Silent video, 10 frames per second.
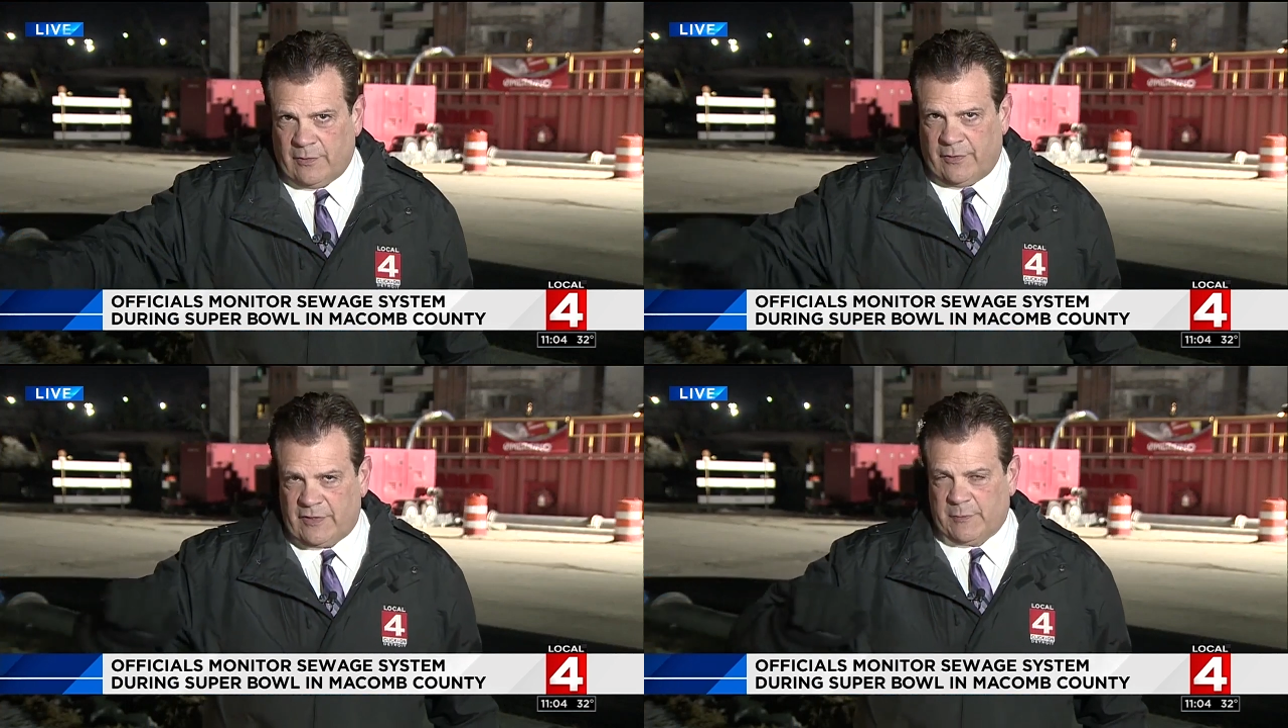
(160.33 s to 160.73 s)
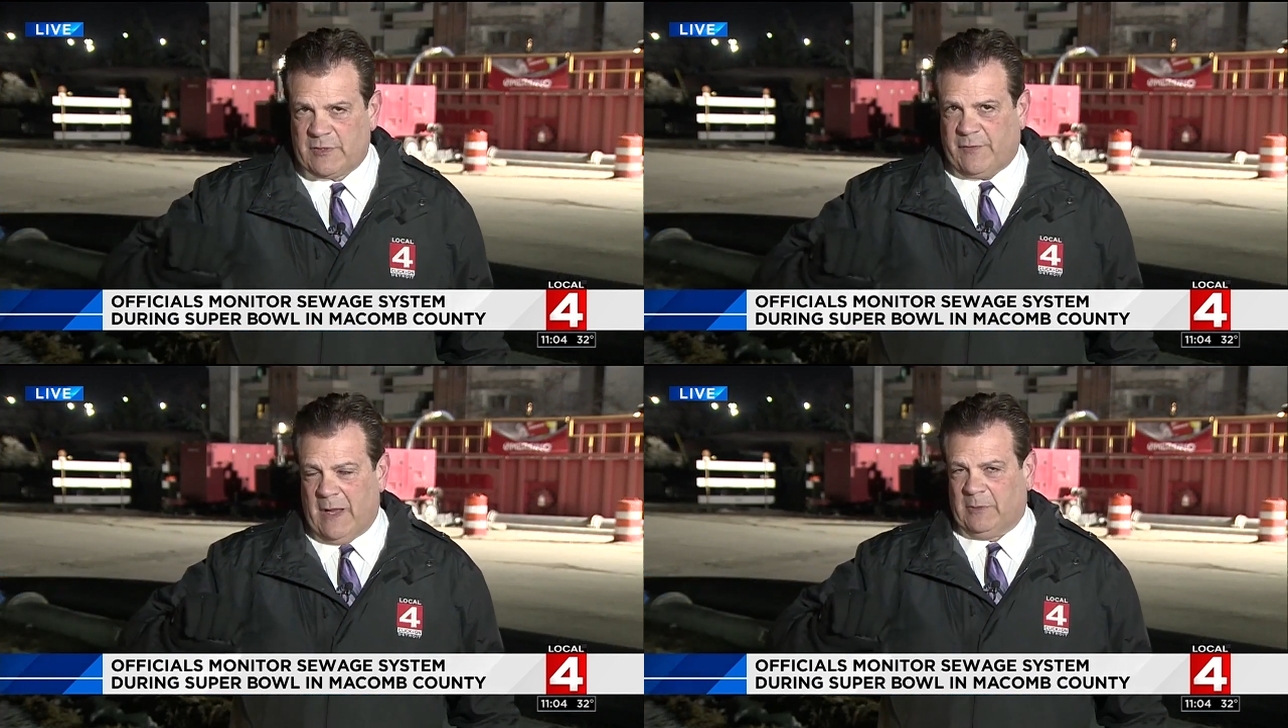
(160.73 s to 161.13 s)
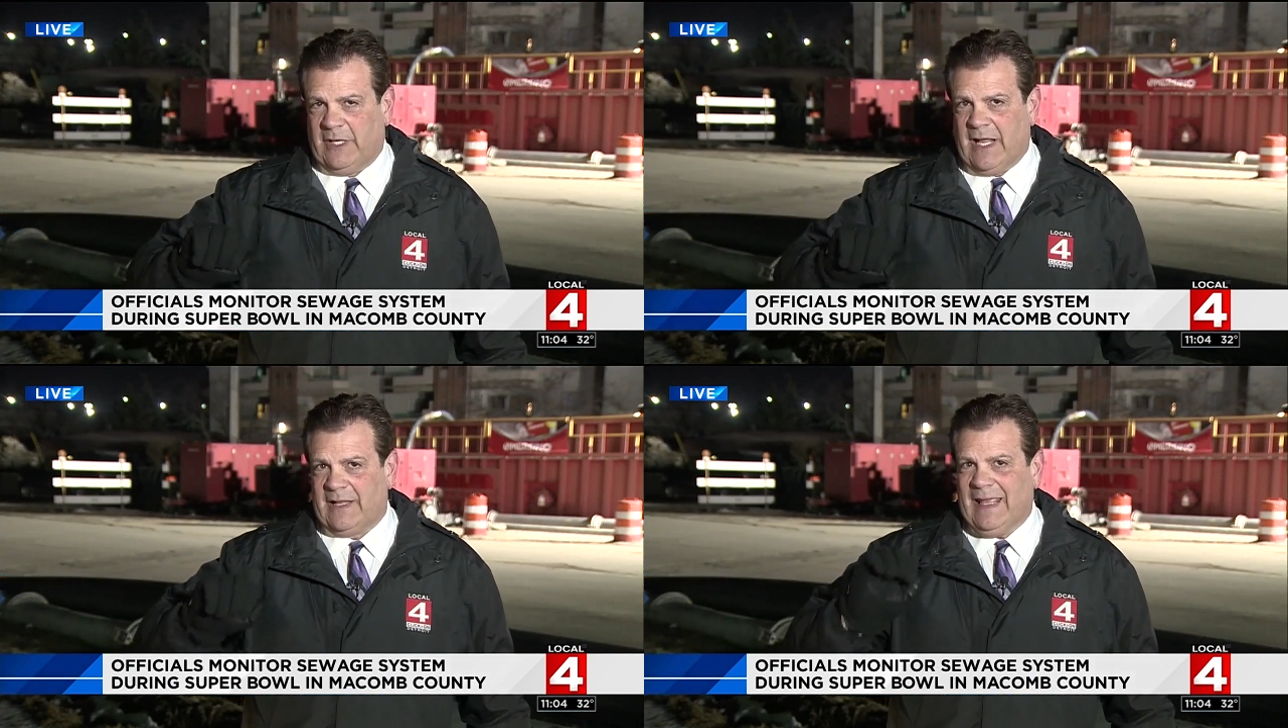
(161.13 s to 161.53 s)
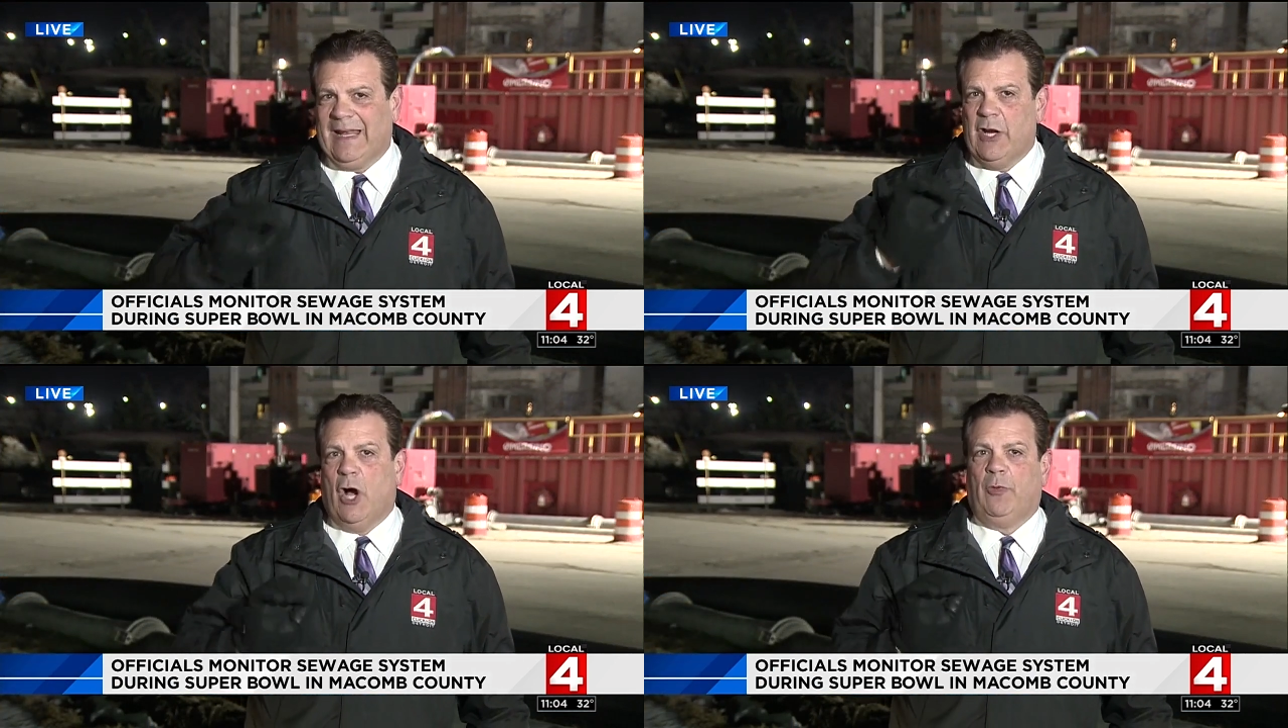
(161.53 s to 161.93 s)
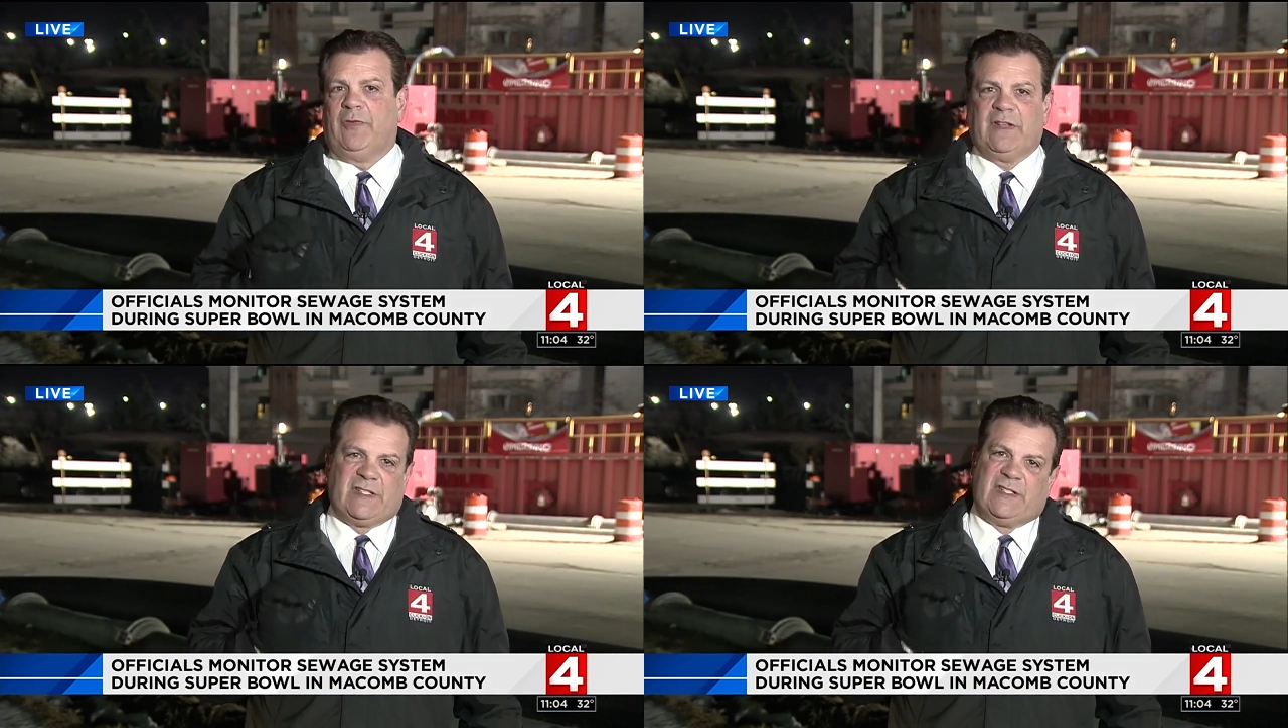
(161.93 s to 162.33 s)
the Smoots family tonight, they know
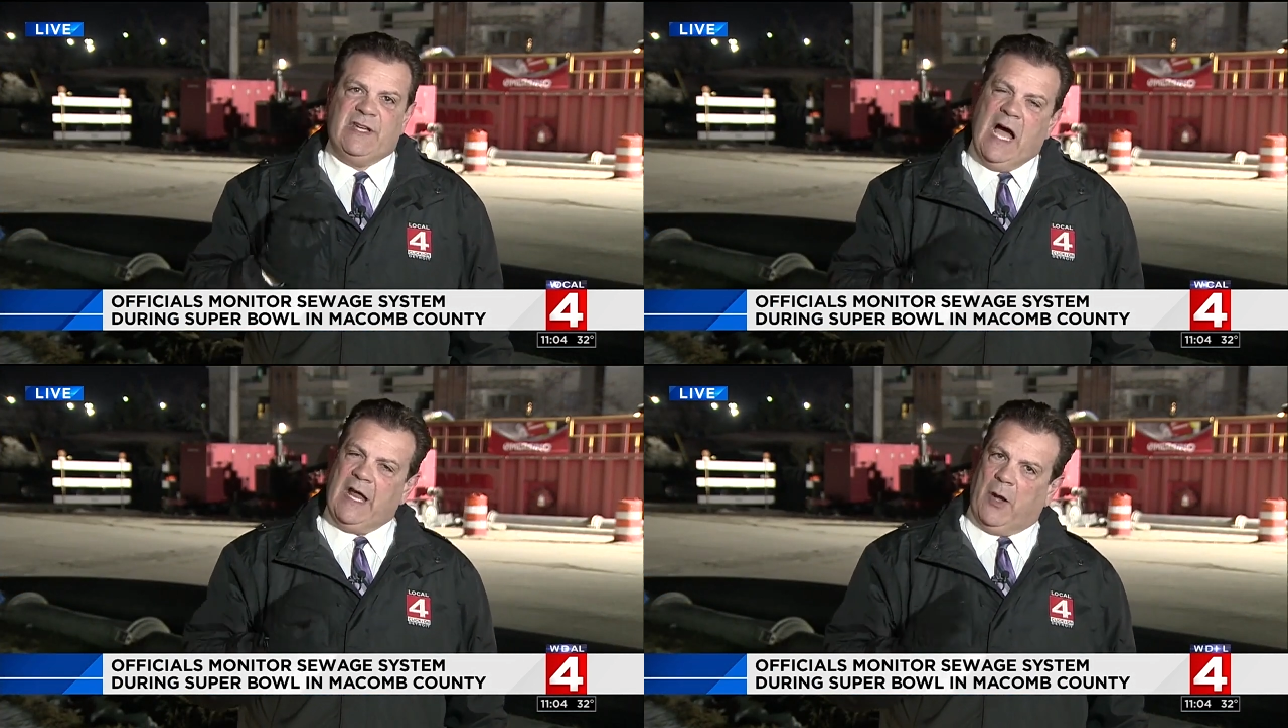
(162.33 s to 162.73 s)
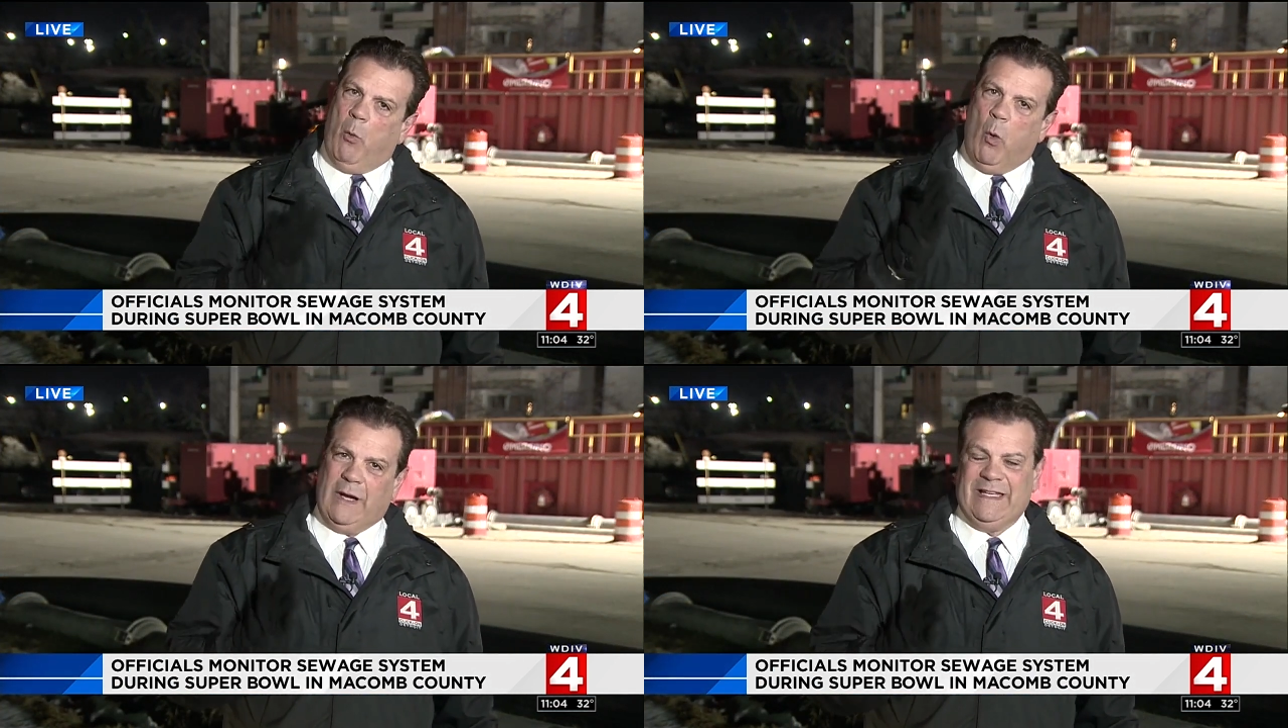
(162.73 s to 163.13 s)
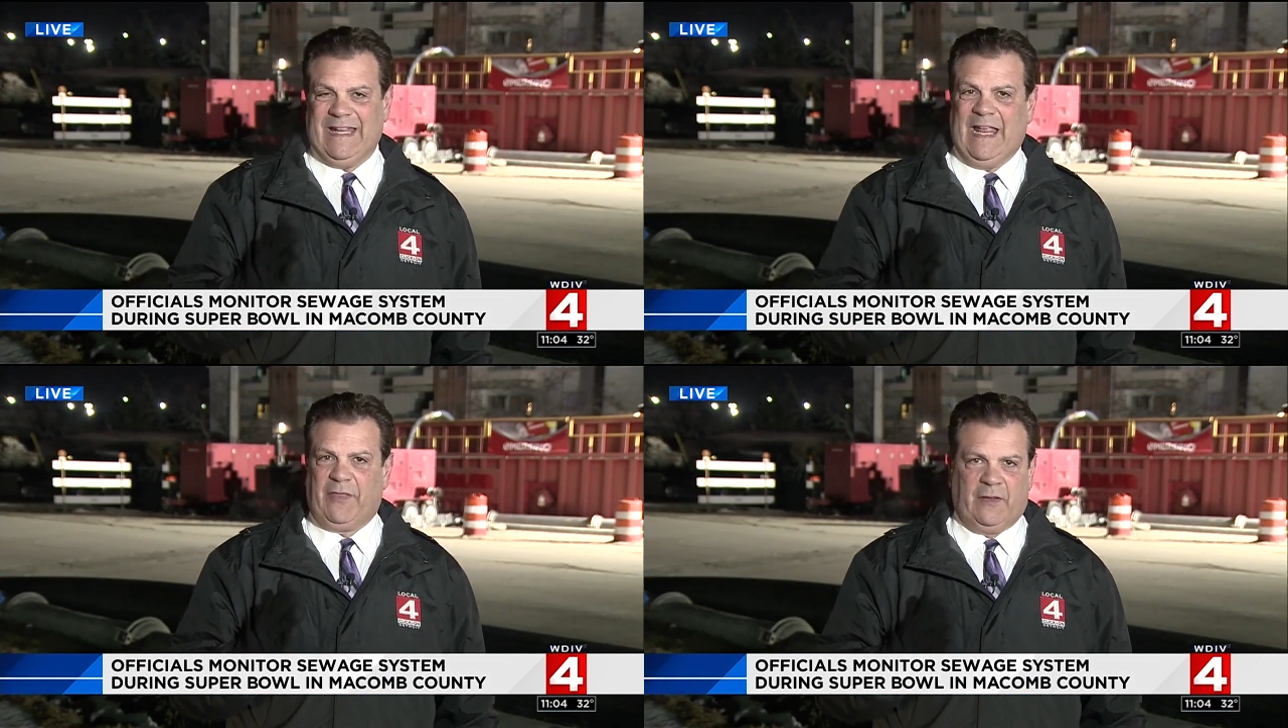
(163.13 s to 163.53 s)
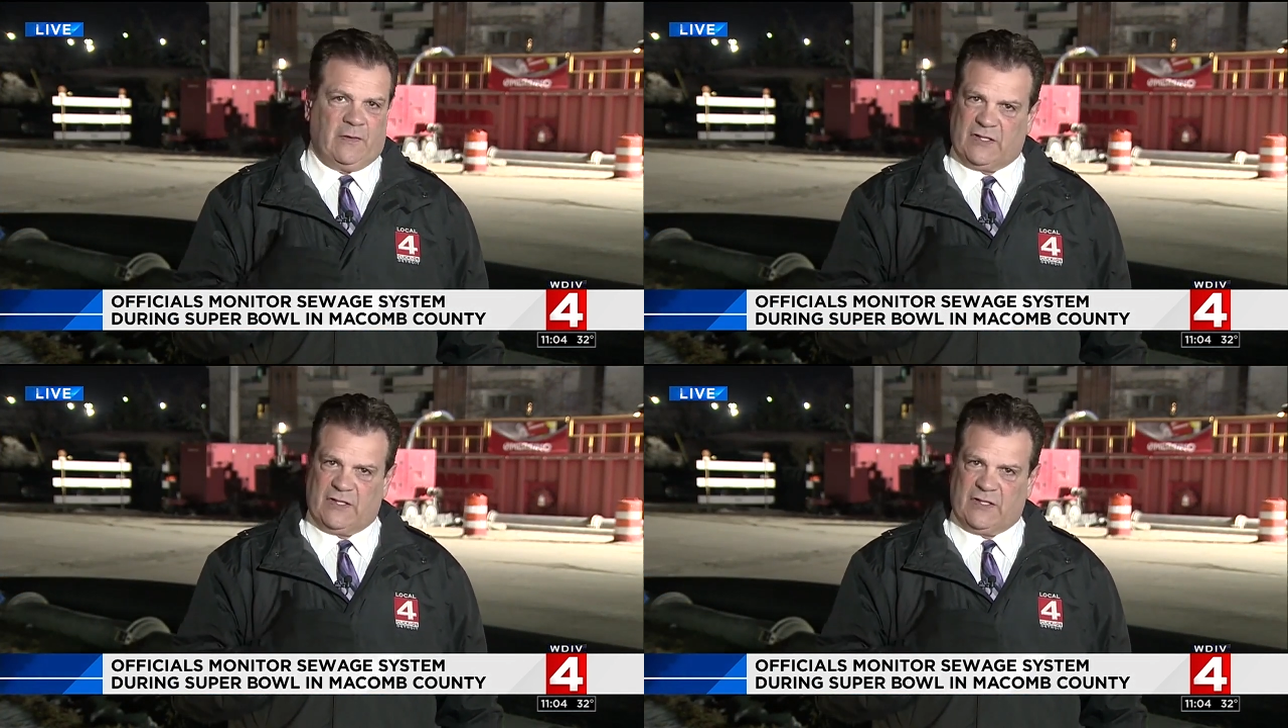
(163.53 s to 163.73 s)
that this is not a one day thing,